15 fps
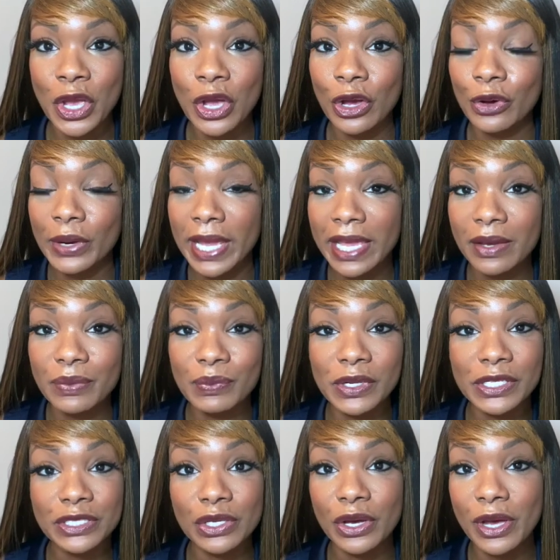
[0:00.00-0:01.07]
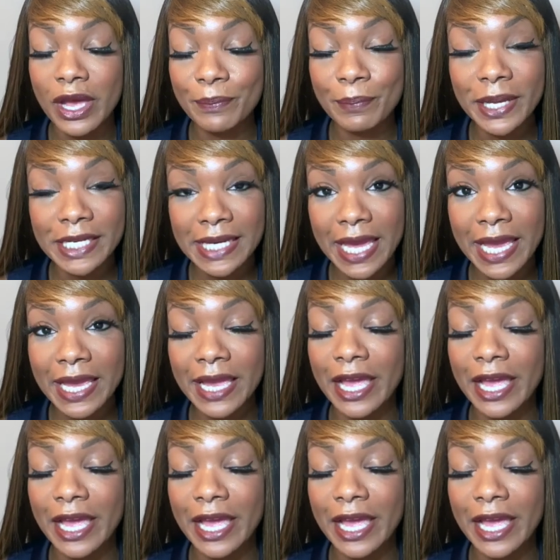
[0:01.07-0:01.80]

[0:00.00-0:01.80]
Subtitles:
Okay, well, it's Monday.